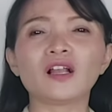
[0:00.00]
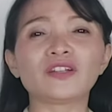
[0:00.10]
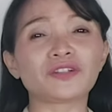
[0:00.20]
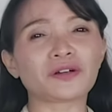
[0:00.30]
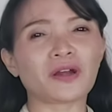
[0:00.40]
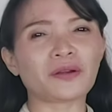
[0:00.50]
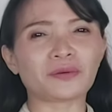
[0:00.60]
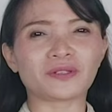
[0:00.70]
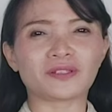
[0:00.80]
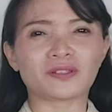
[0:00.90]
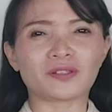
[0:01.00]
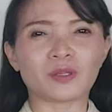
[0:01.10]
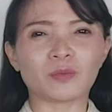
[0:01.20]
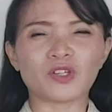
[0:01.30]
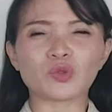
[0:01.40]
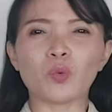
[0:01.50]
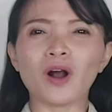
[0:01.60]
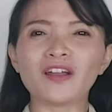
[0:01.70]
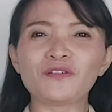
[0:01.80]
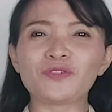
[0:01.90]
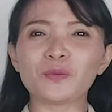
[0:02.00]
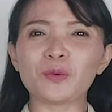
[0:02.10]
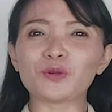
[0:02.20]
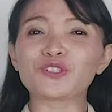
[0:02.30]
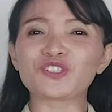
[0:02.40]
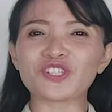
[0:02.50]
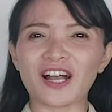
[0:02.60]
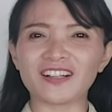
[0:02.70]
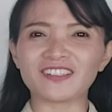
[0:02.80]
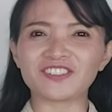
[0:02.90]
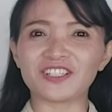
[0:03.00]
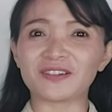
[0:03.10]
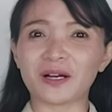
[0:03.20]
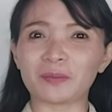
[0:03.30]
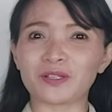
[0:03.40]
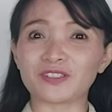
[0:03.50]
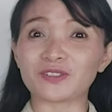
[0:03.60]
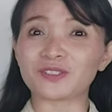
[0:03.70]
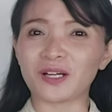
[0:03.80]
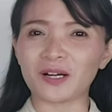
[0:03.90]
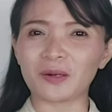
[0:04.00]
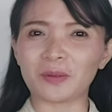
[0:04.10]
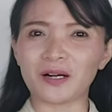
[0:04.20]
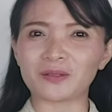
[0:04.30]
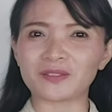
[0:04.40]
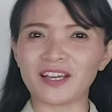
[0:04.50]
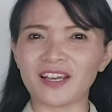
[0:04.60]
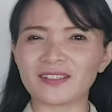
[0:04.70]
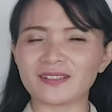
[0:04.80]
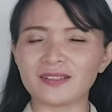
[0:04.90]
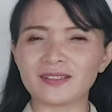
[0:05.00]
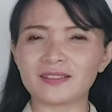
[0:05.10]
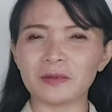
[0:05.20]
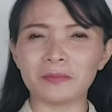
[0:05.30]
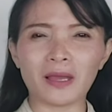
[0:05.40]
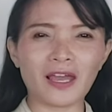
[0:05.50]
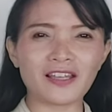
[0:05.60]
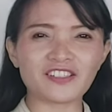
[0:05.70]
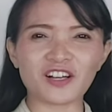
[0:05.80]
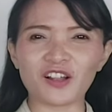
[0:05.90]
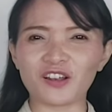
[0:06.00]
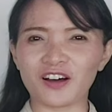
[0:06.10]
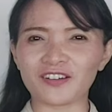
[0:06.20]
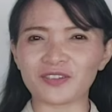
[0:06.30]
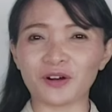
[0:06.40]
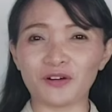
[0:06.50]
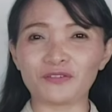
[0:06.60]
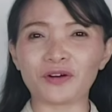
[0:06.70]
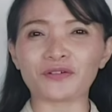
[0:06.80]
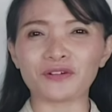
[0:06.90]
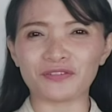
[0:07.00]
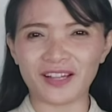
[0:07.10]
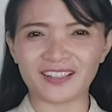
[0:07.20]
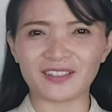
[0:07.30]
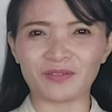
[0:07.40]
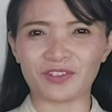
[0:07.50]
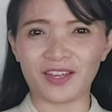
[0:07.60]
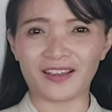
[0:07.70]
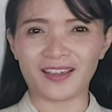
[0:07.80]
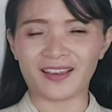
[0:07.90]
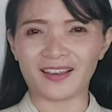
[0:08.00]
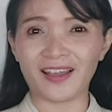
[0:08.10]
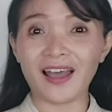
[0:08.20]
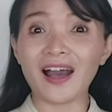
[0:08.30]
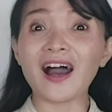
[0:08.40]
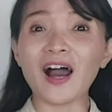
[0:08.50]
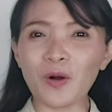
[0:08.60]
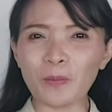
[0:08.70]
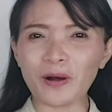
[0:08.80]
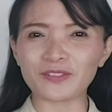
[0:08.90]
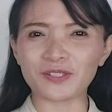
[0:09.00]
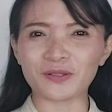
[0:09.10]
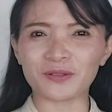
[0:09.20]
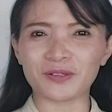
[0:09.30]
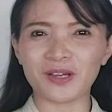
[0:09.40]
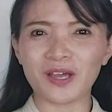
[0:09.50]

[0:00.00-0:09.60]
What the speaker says: Literary criticism is one of the most challenging topics to talk about as this demands a lot of reflective thinking. How about you?